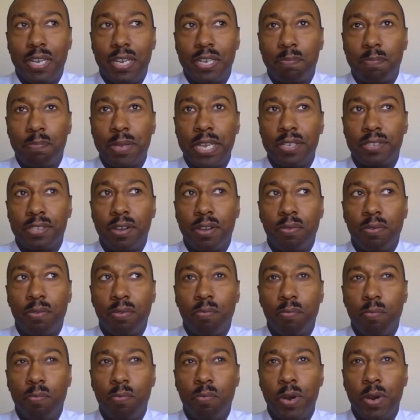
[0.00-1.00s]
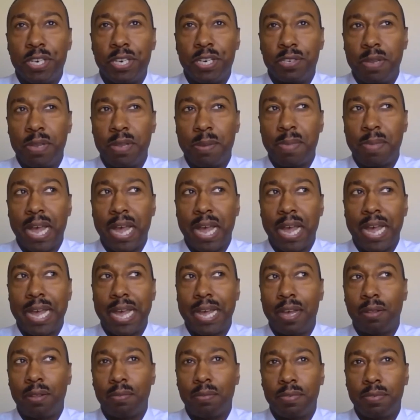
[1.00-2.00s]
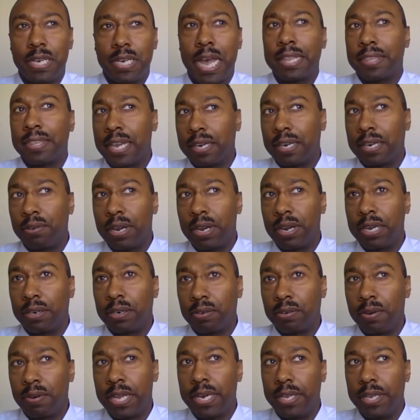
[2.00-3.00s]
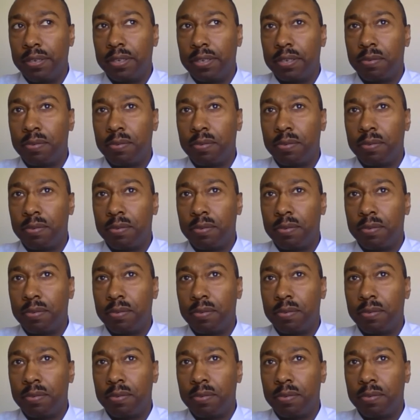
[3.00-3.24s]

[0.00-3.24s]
depends on what you mean by how not that great a credit.